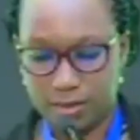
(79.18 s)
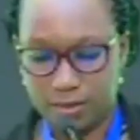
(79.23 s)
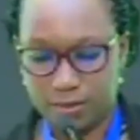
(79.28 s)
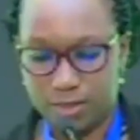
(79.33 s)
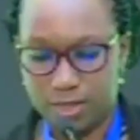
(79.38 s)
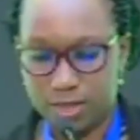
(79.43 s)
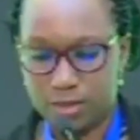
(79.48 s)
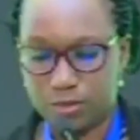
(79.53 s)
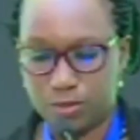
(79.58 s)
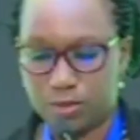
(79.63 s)

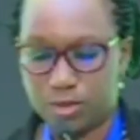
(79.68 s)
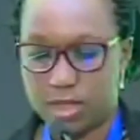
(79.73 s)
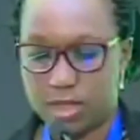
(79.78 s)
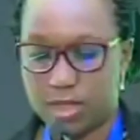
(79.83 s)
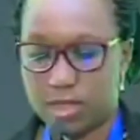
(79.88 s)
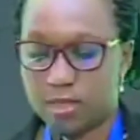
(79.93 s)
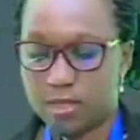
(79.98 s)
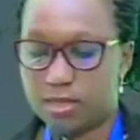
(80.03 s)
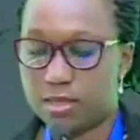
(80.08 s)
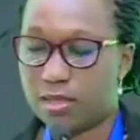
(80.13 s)
need to
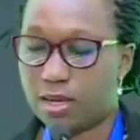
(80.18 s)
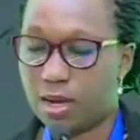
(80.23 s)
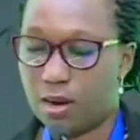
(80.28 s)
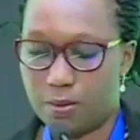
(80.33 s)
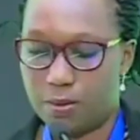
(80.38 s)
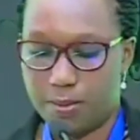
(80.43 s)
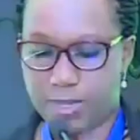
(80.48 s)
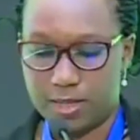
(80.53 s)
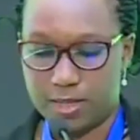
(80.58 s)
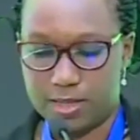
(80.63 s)
change our
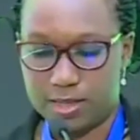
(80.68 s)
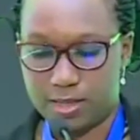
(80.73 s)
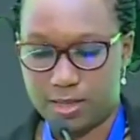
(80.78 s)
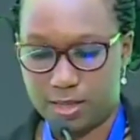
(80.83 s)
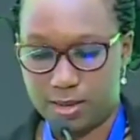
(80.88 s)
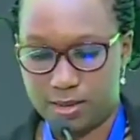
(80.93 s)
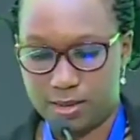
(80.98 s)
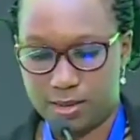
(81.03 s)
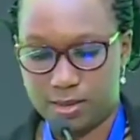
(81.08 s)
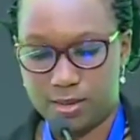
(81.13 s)

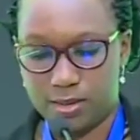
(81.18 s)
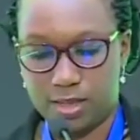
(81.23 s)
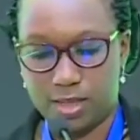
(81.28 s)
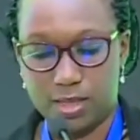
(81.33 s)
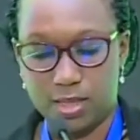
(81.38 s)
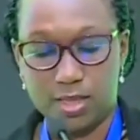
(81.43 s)
mindset and,